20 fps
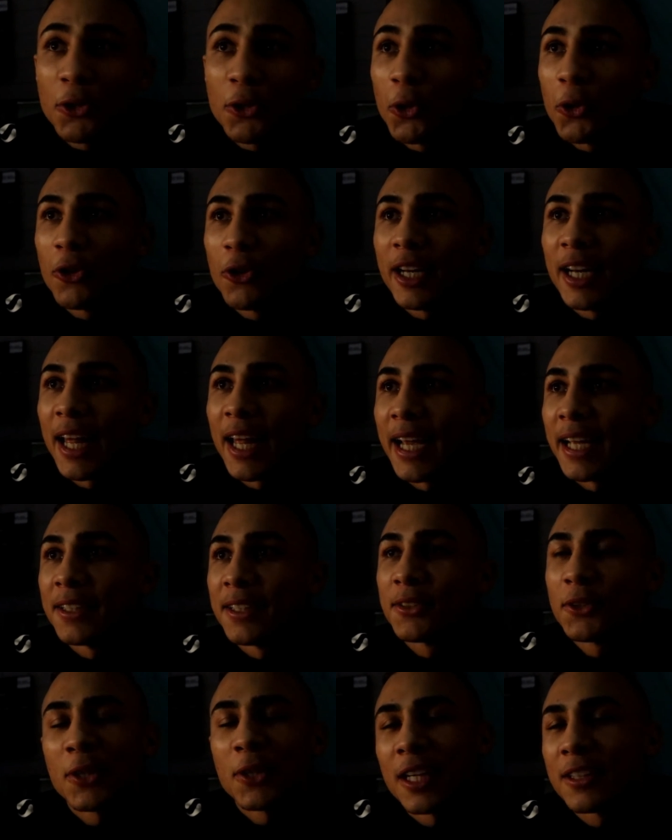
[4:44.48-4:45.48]
Tory
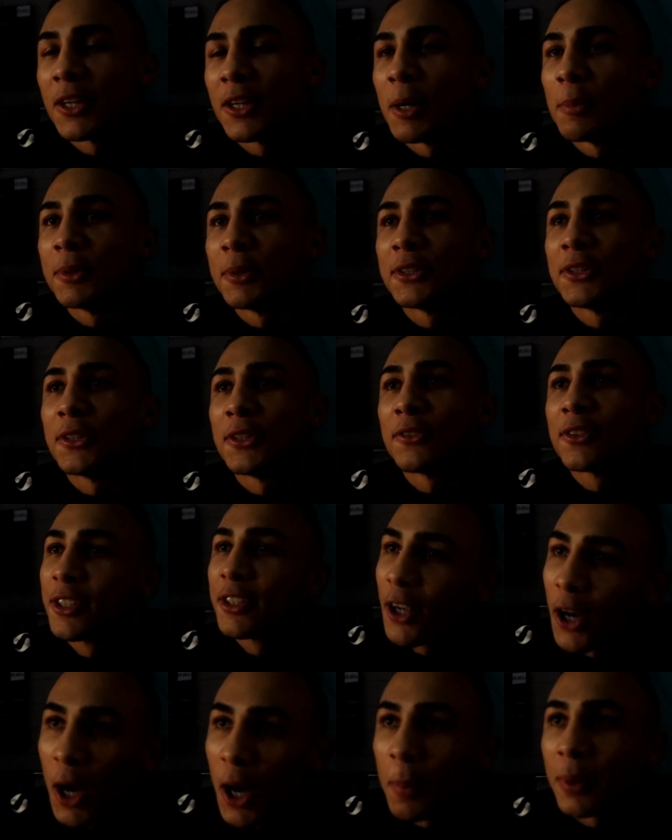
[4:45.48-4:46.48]
Lanez, all that type of stuff.
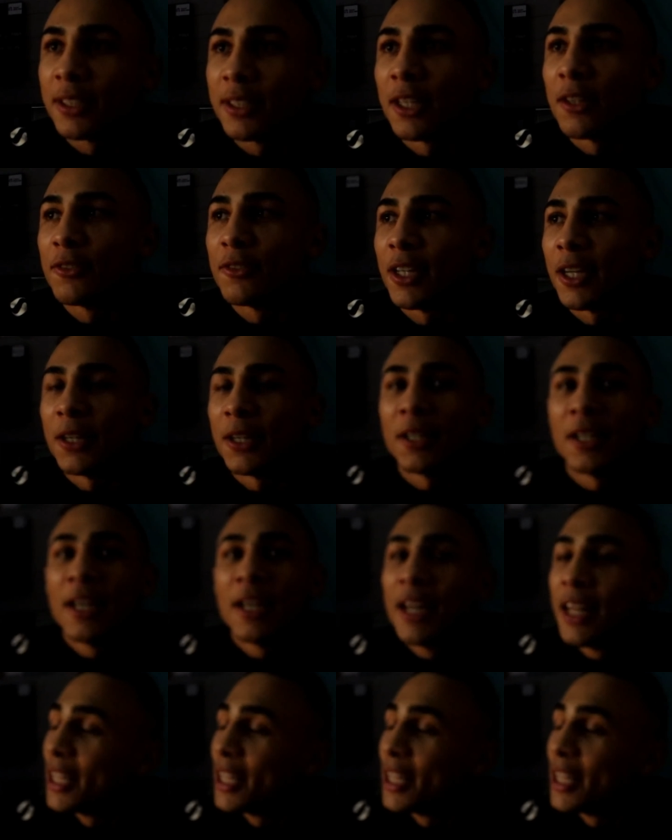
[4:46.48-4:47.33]
Calm myself down.